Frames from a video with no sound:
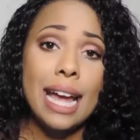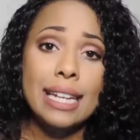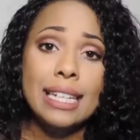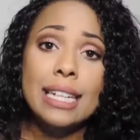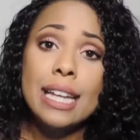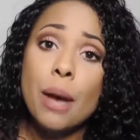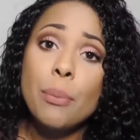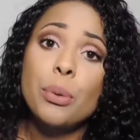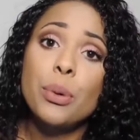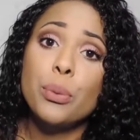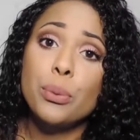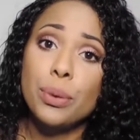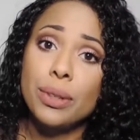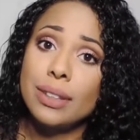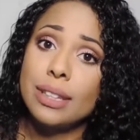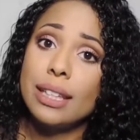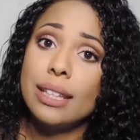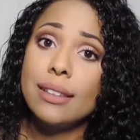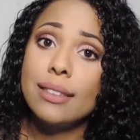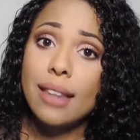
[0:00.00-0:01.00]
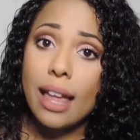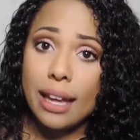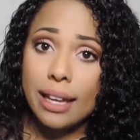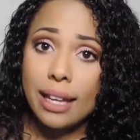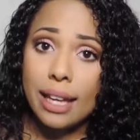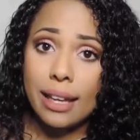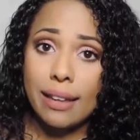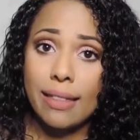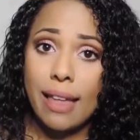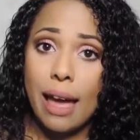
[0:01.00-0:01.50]
ended up really
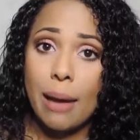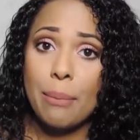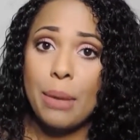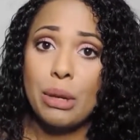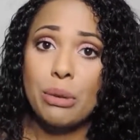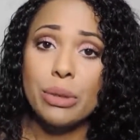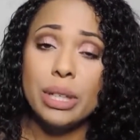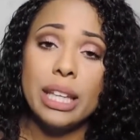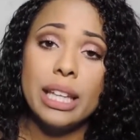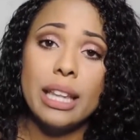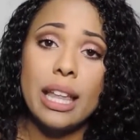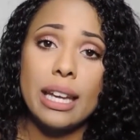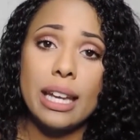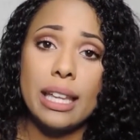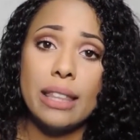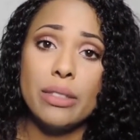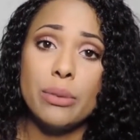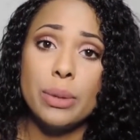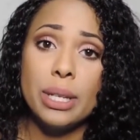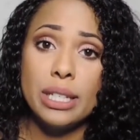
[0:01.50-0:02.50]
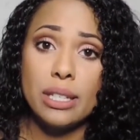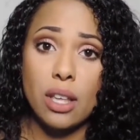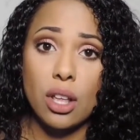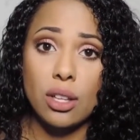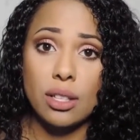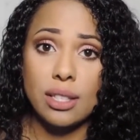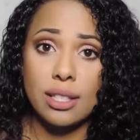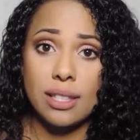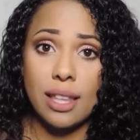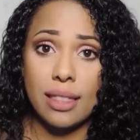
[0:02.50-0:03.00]
liking them and really liking the
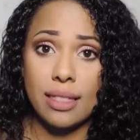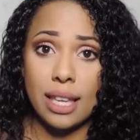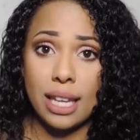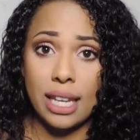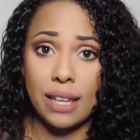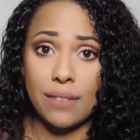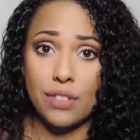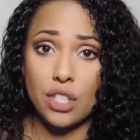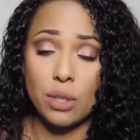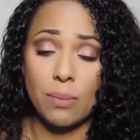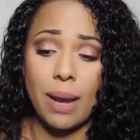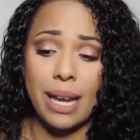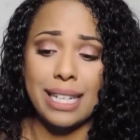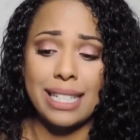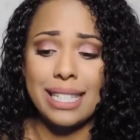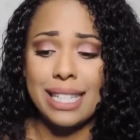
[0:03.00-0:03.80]
results that they give to my